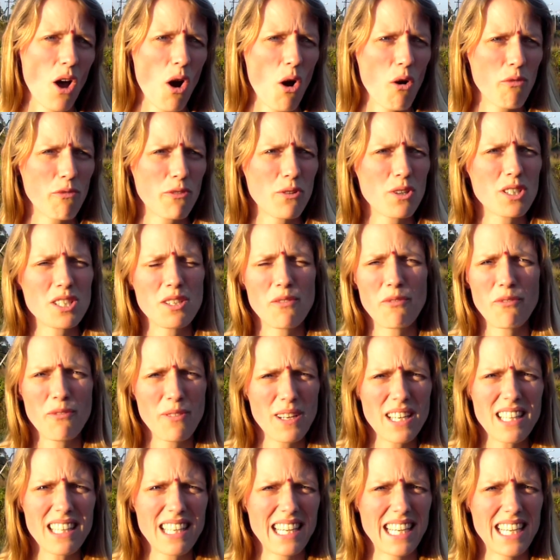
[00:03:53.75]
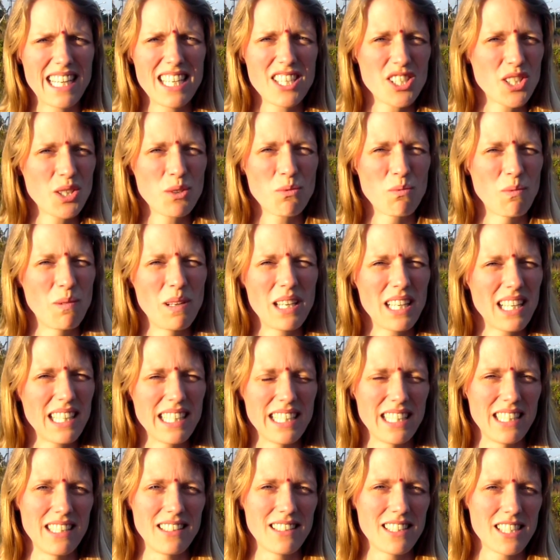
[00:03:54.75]
Of course, the feeling isn't
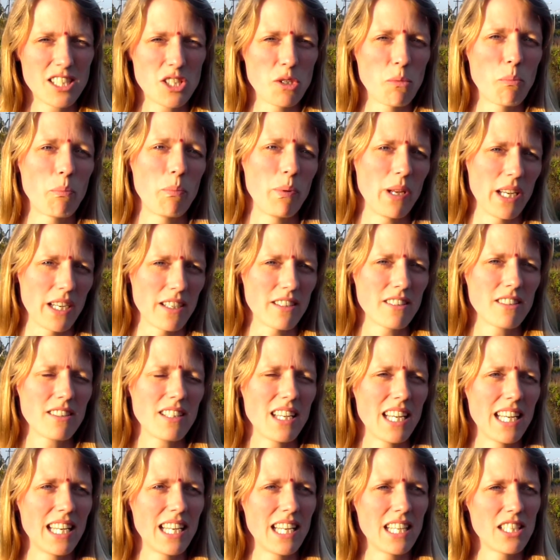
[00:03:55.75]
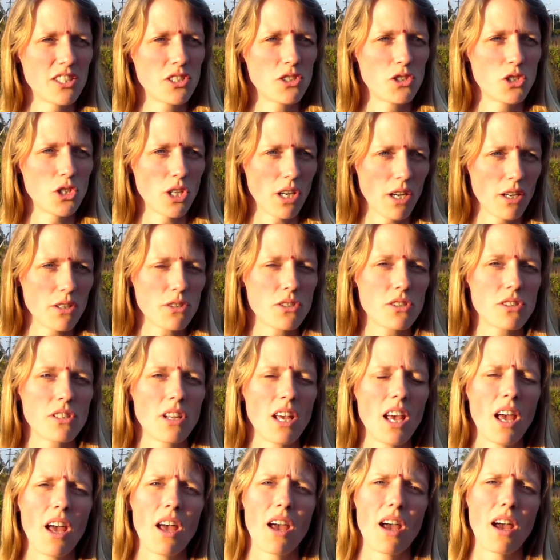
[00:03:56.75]
really disappeared, it is just
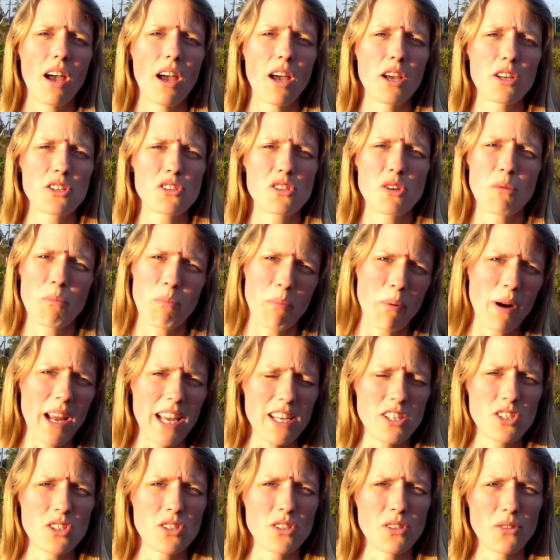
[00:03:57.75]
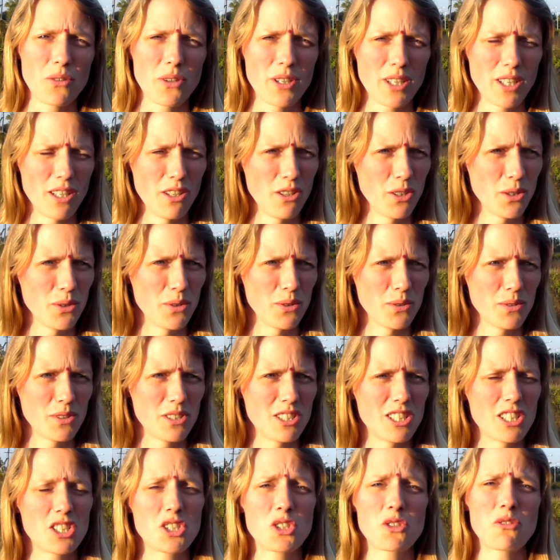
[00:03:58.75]
suppressed, or you
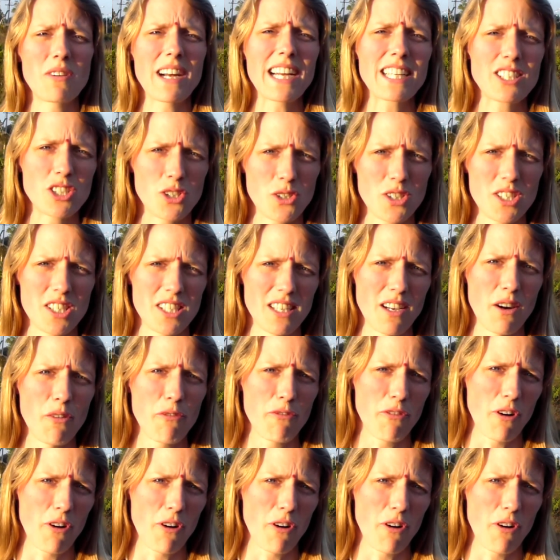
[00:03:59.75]
distract yourself